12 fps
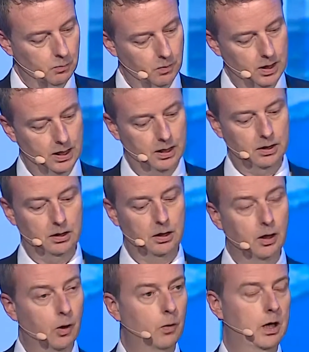where
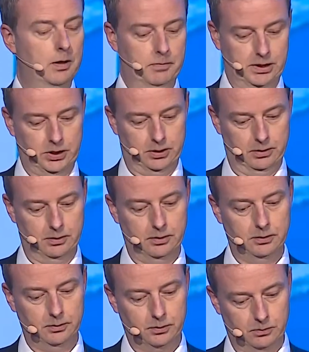low emission
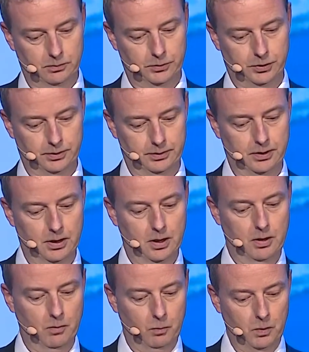solution
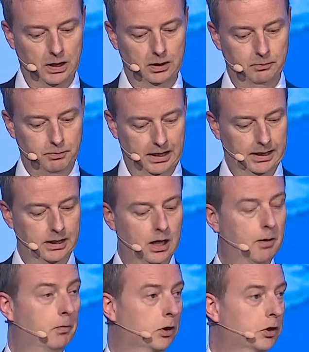will play
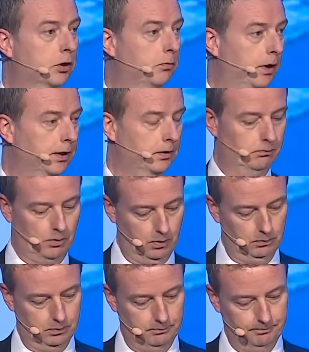a much greater
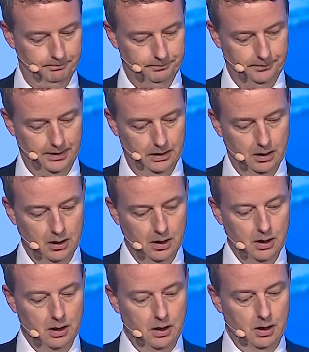role.
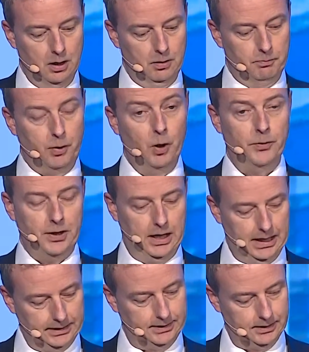Both
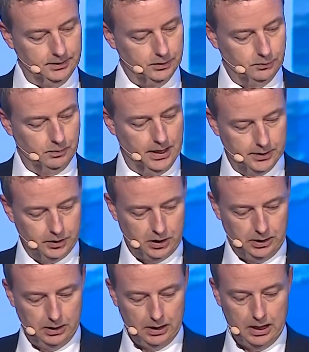access to
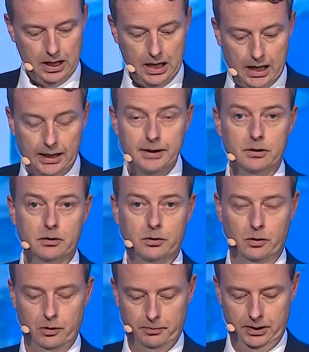energy and
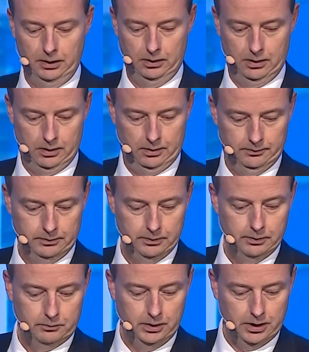curbing uh,
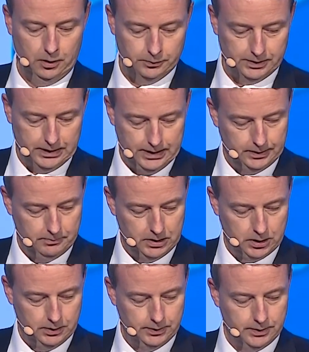greenhouse gas
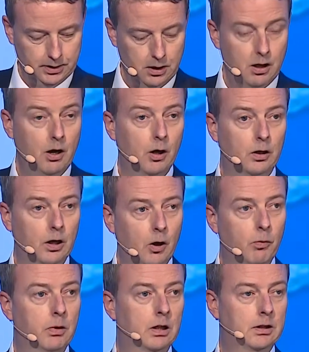emissions are
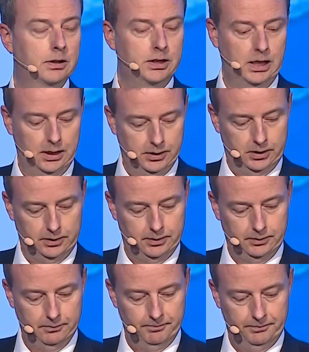global
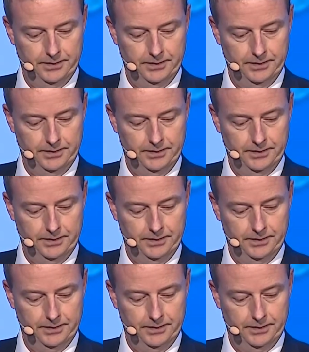challenges.